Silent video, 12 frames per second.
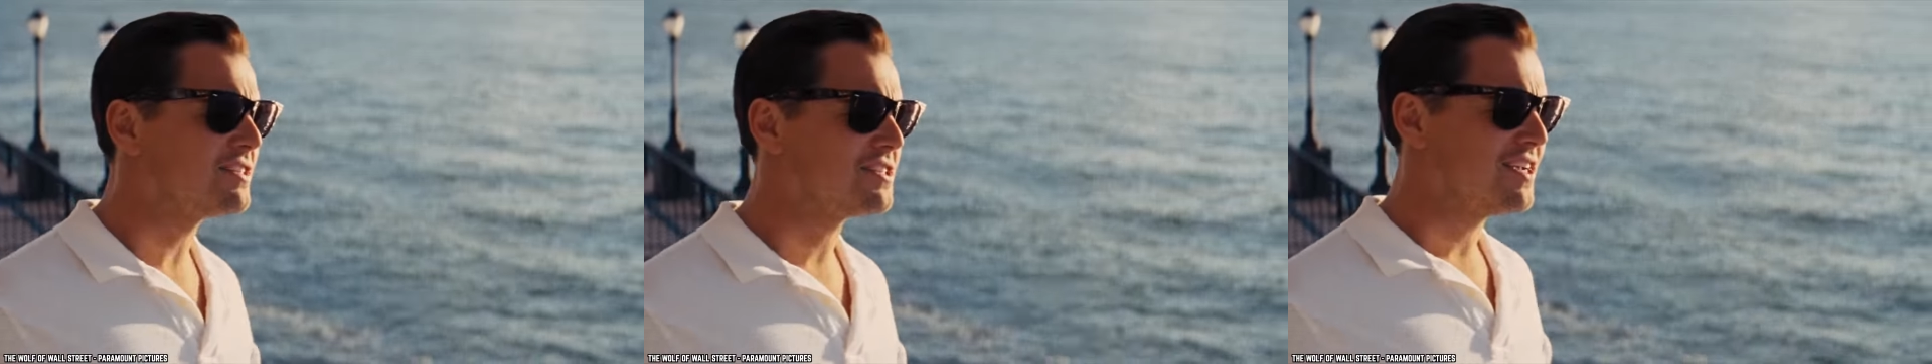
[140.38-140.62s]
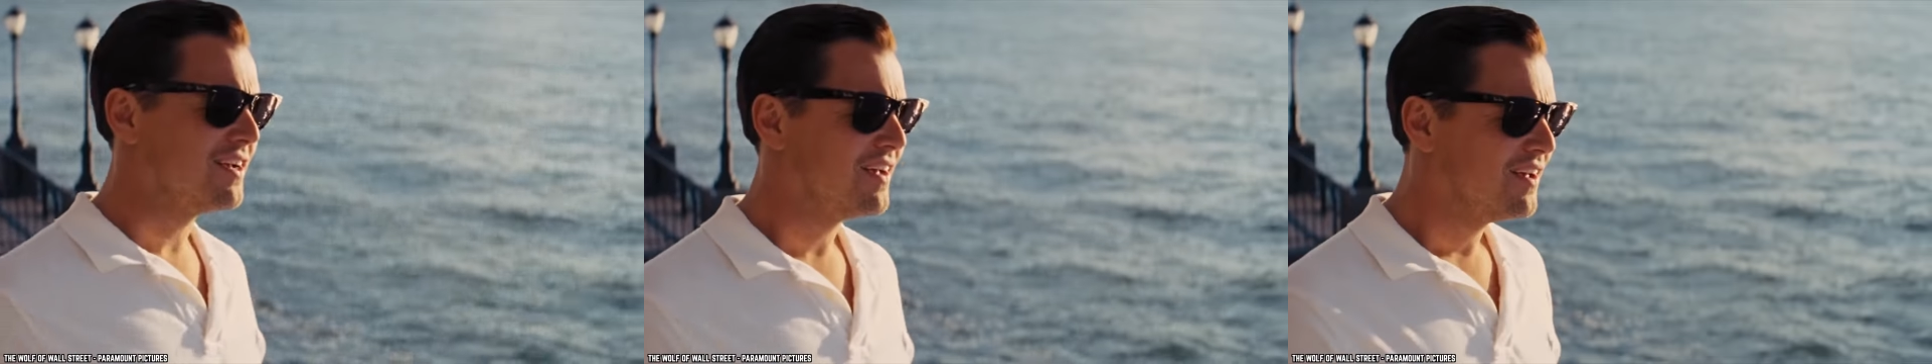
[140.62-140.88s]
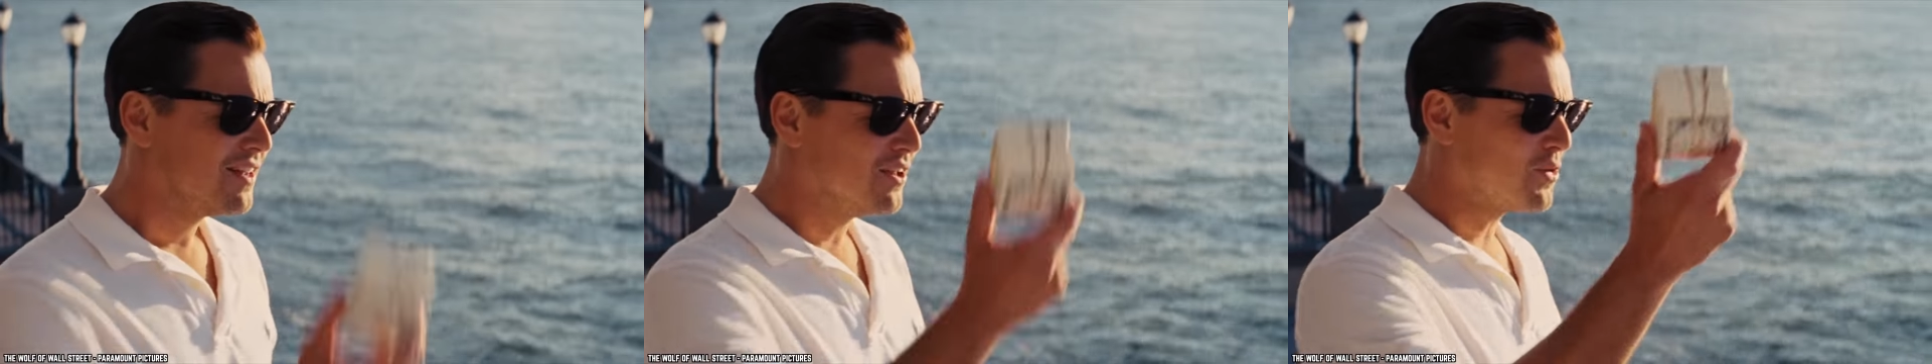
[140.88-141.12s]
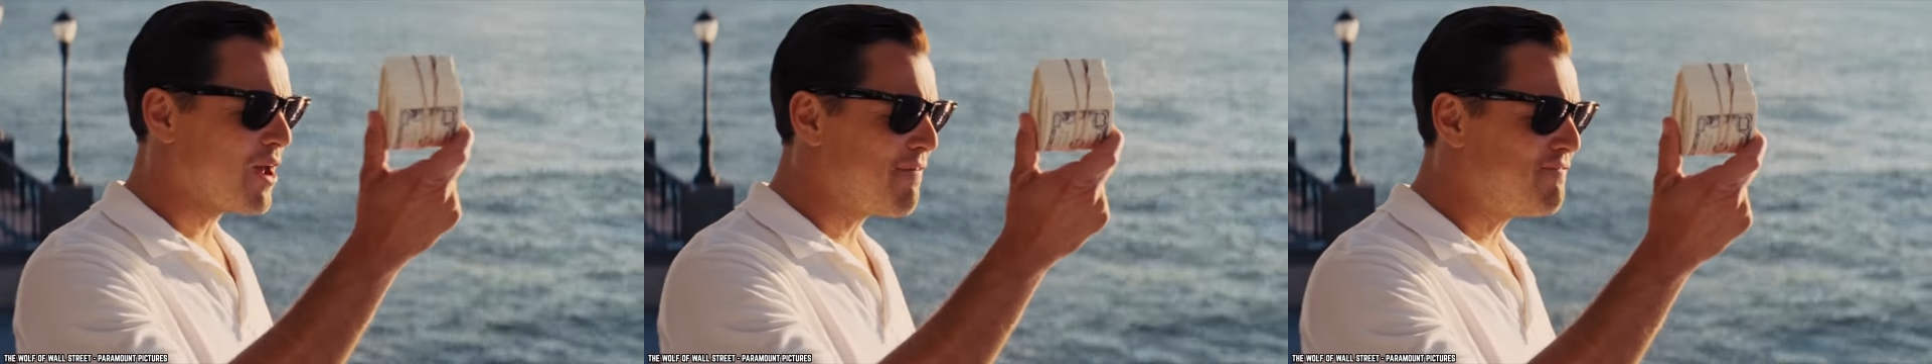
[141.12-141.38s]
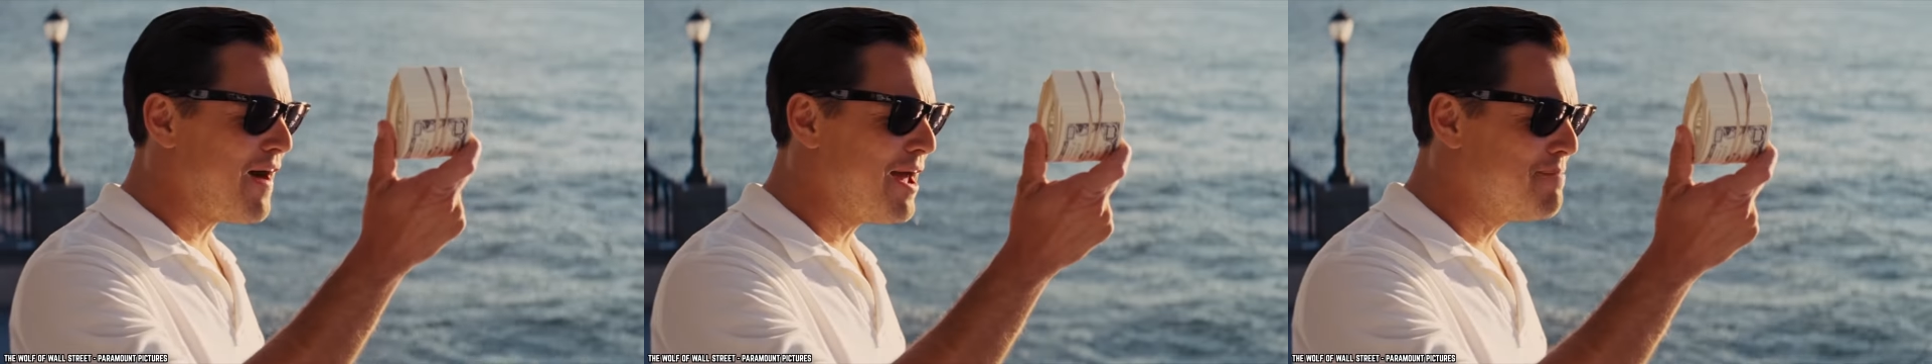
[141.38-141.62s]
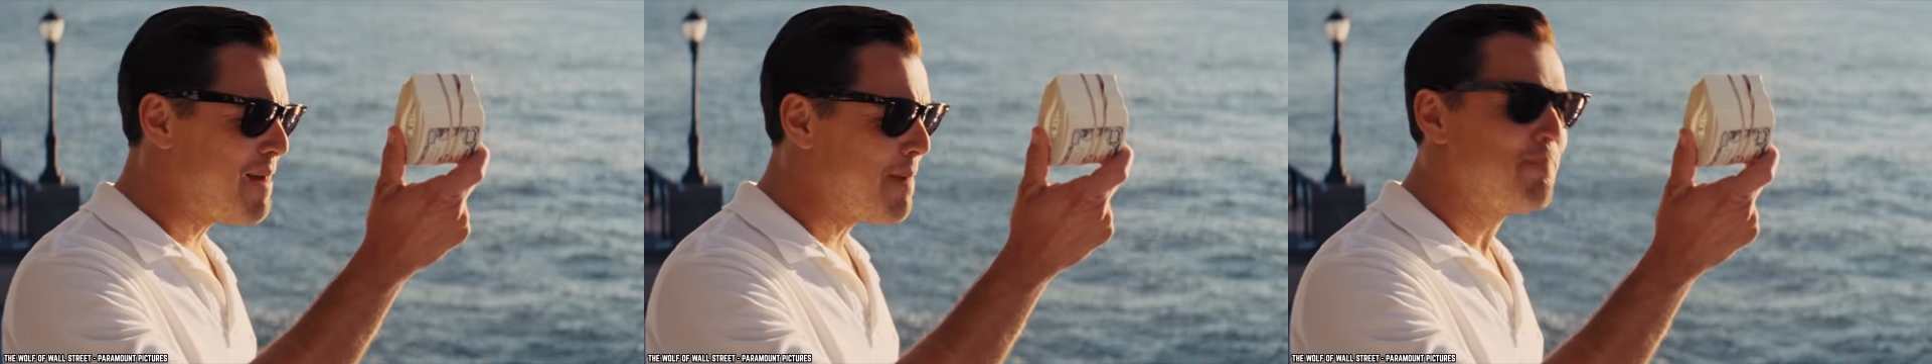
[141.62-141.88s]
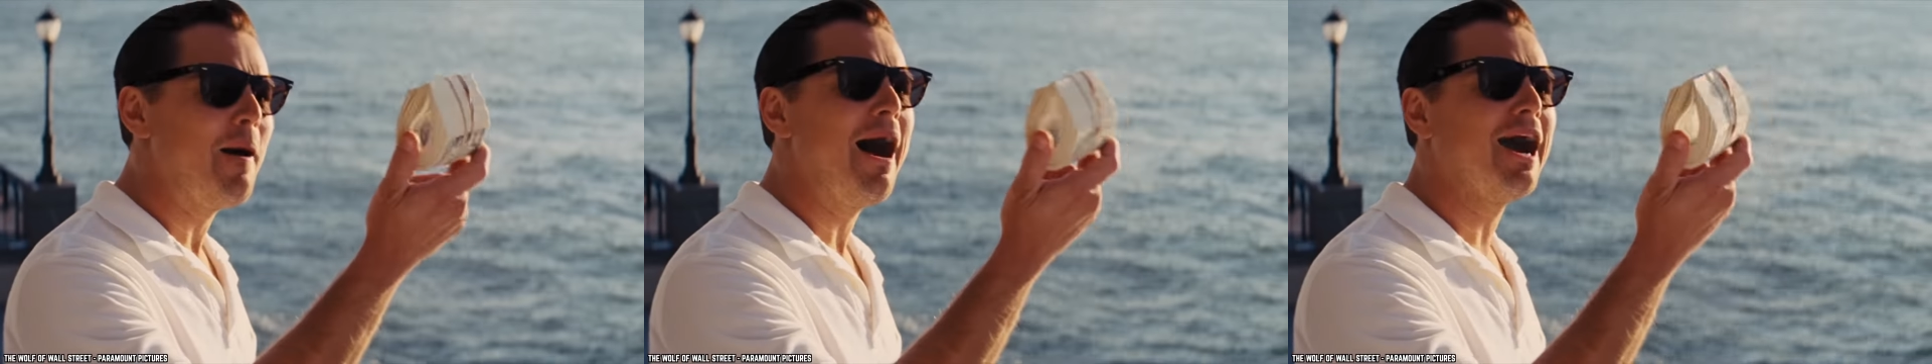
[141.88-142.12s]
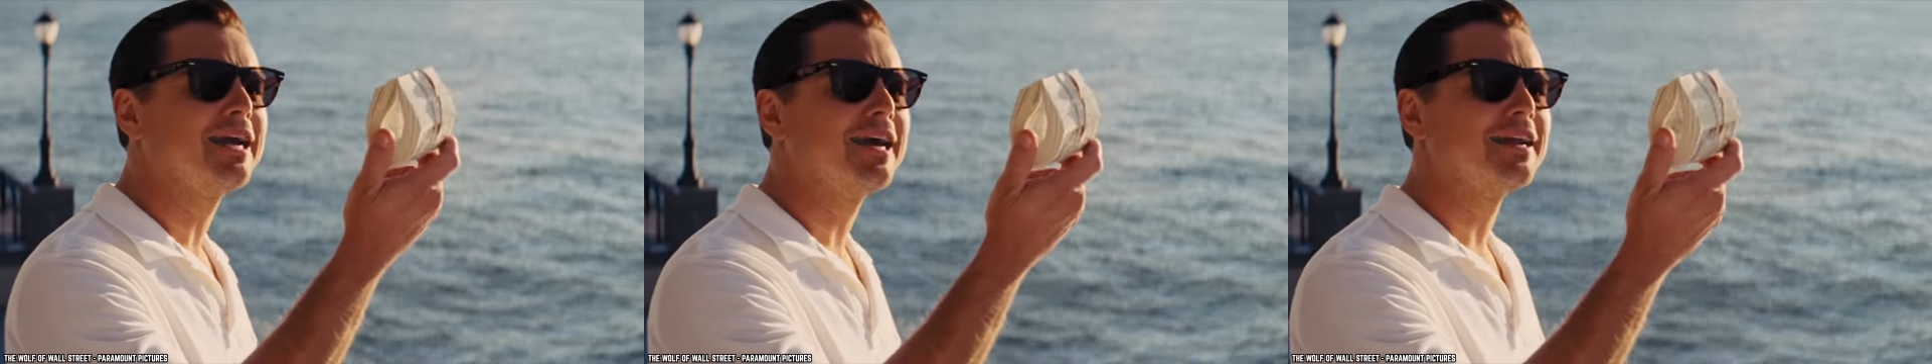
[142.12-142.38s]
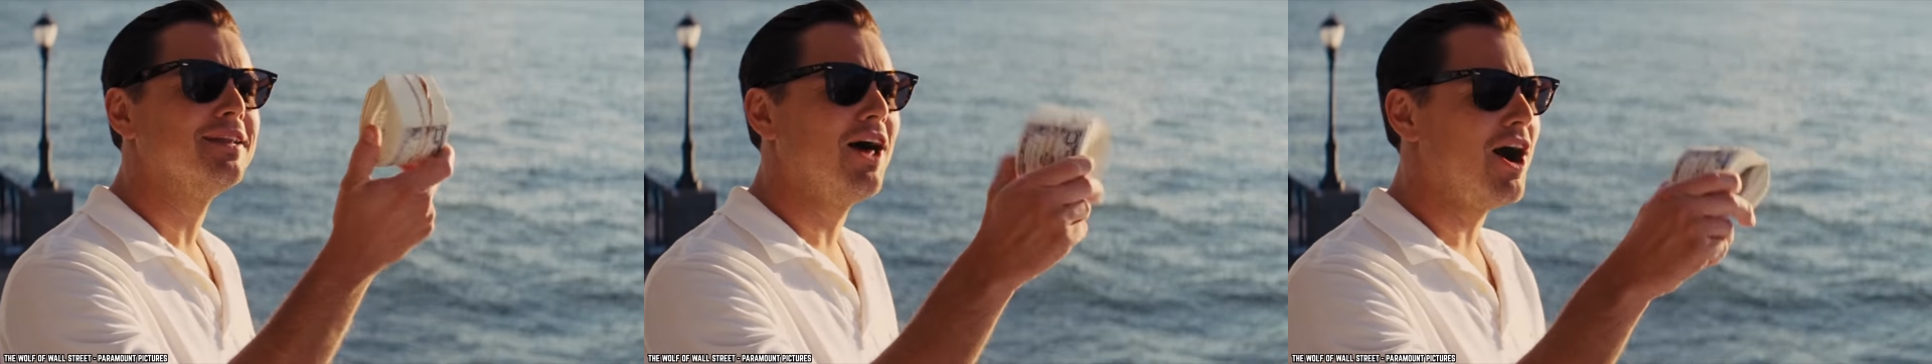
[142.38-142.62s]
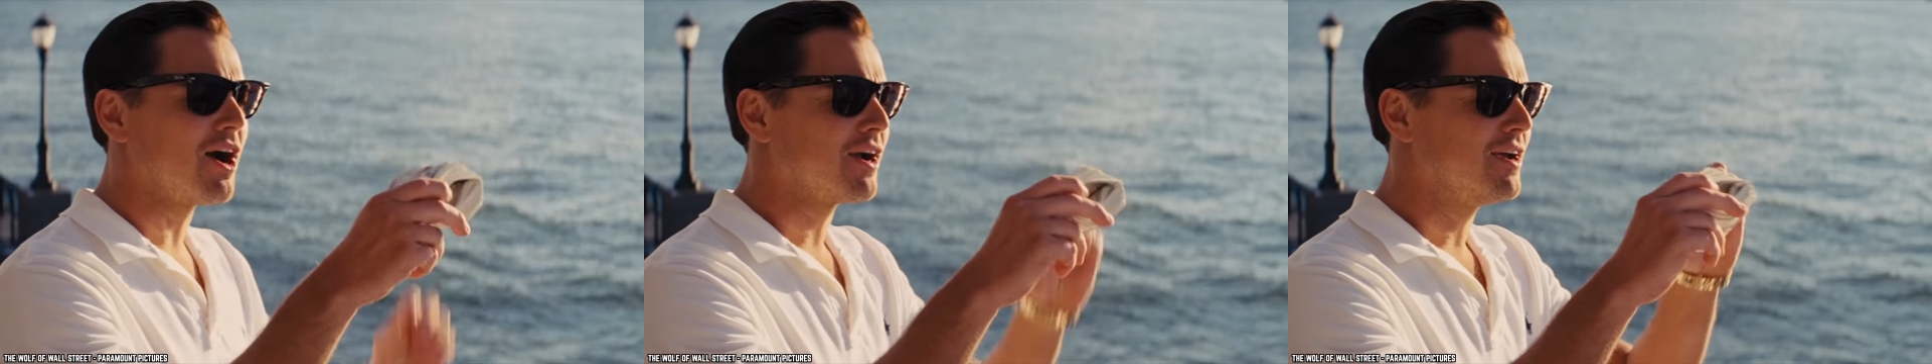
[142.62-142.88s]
why not splurge a little while saving